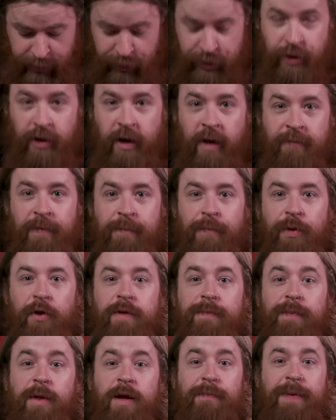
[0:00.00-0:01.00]
this shirt on from Pull
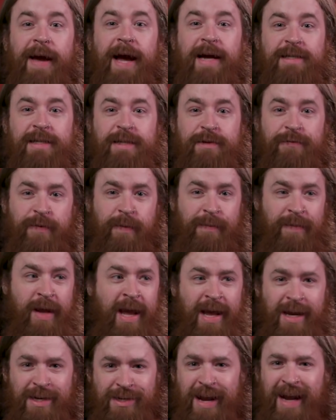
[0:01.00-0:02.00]
the Plug Patches from
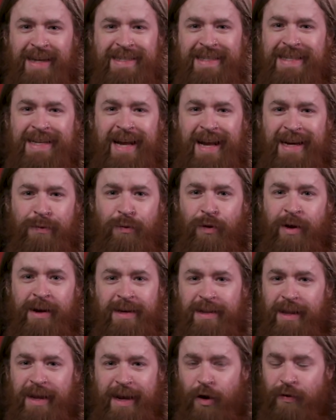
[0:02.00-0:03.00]

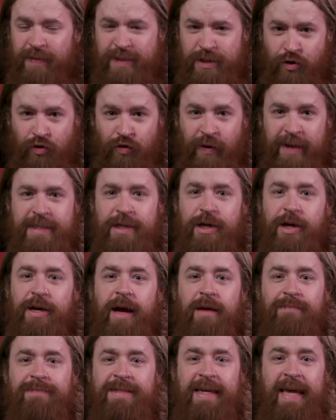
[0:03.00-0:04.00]
1991, like all these crazy good
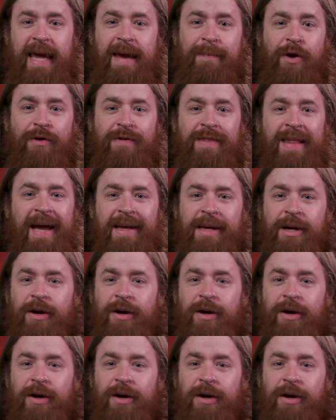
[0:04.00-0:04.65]
albums that came out in that